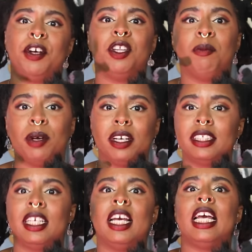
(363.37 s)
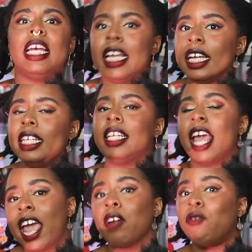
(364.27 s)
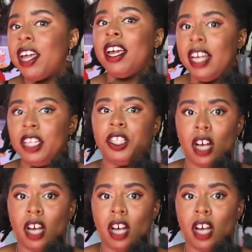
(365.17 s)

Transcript: in the books is a regulation